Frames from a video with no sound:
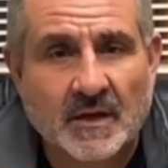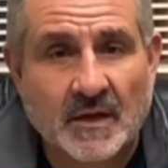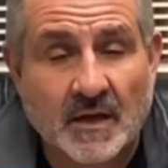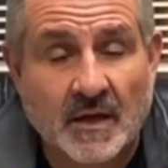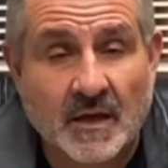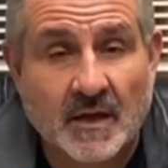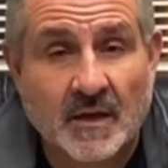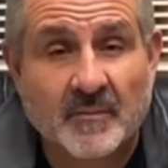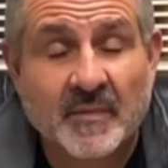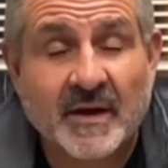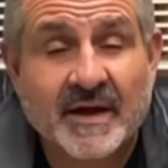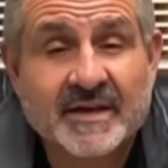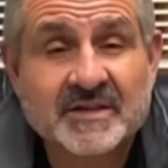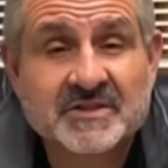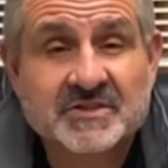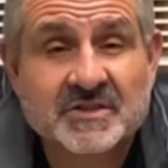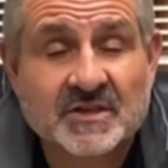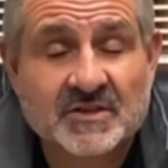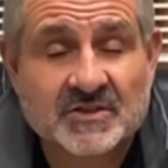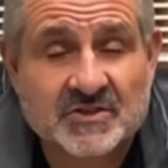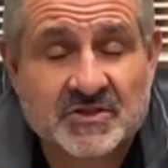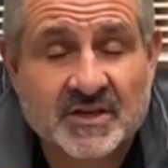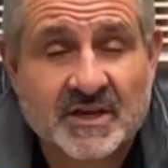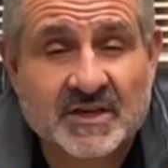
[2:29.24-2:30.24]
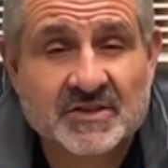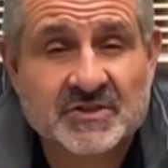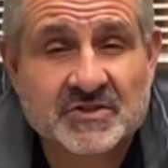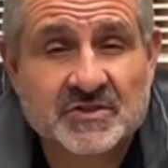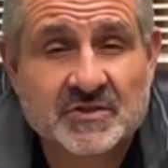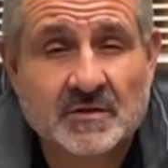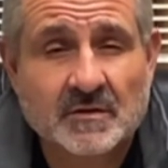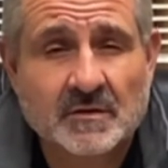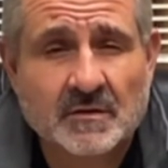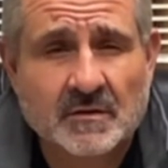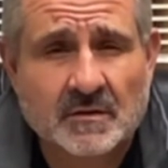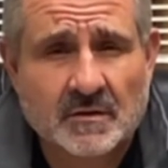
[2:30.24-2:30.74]
My
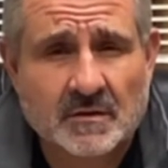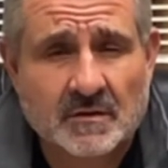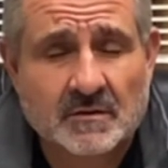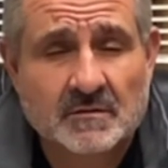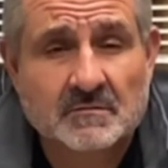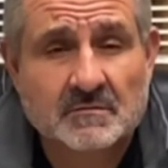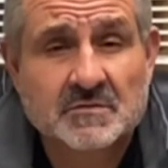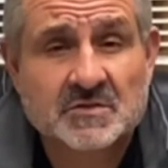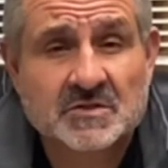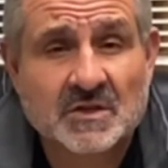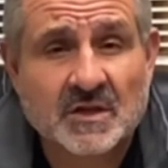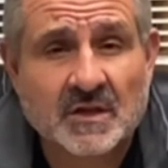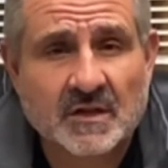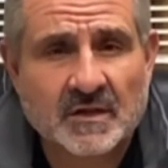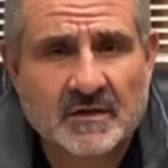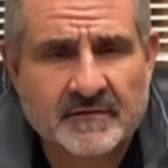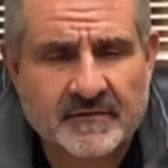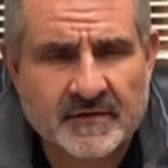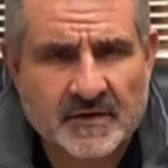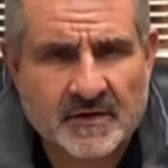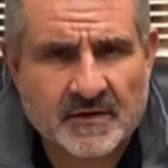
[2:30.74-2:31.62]
suggestion is live it.